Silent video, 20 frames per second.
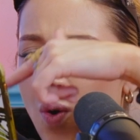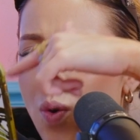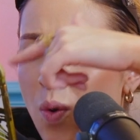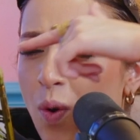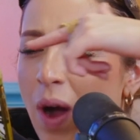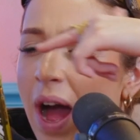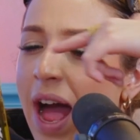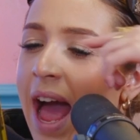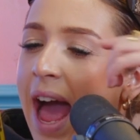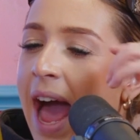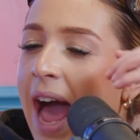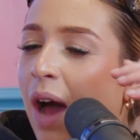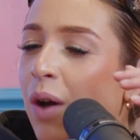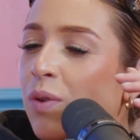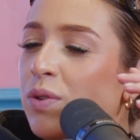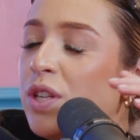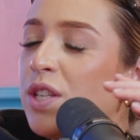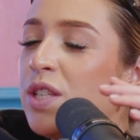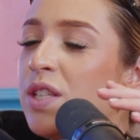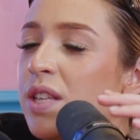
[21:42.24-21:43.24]
Oh,
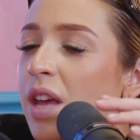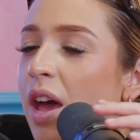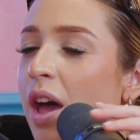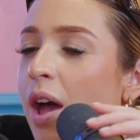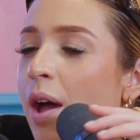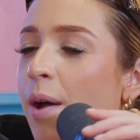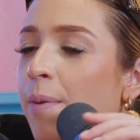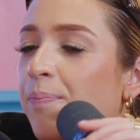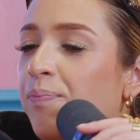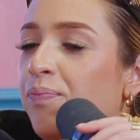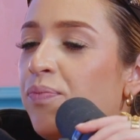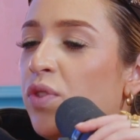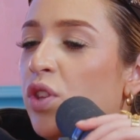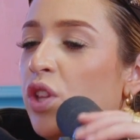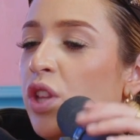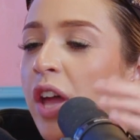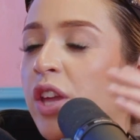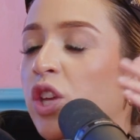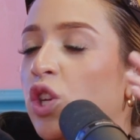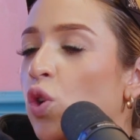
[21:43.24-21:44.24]
how does
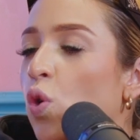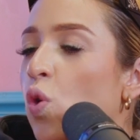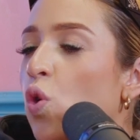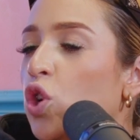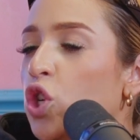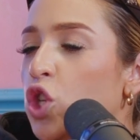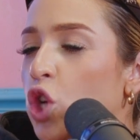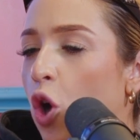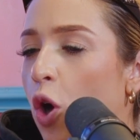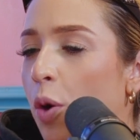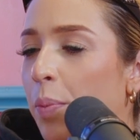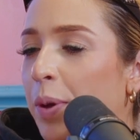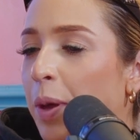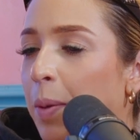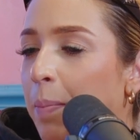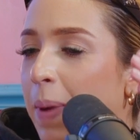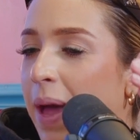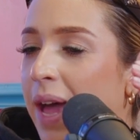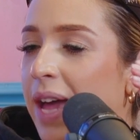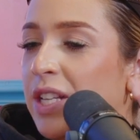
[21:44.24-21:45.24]
like your job
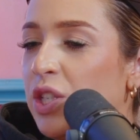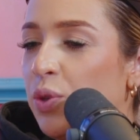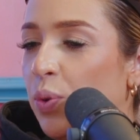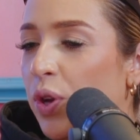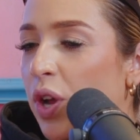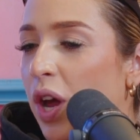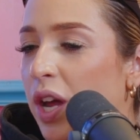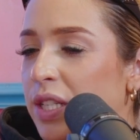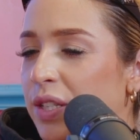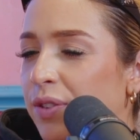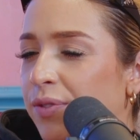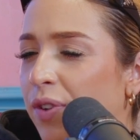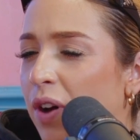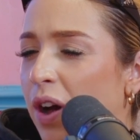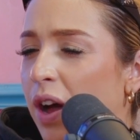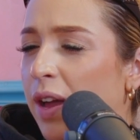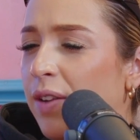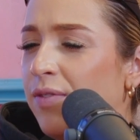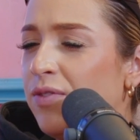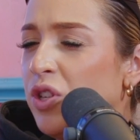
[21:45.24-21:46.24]
compare to a 9 to
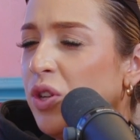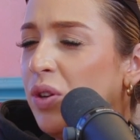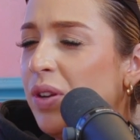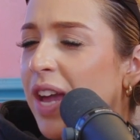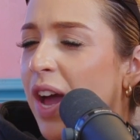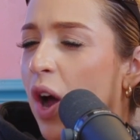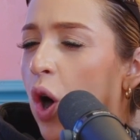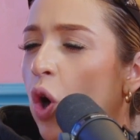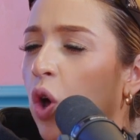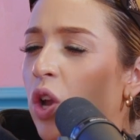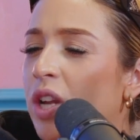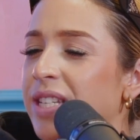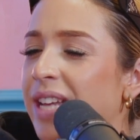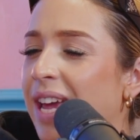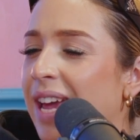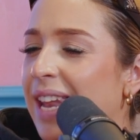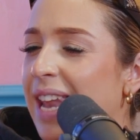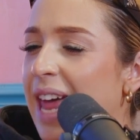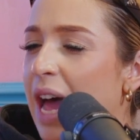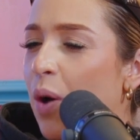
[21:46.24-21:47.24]
5? Do you get
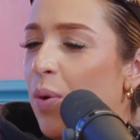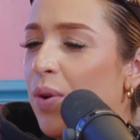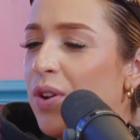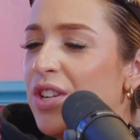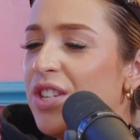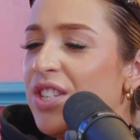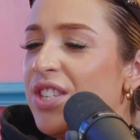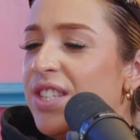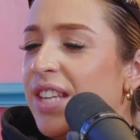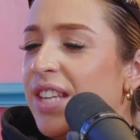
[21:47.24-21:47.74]
holiday allowance,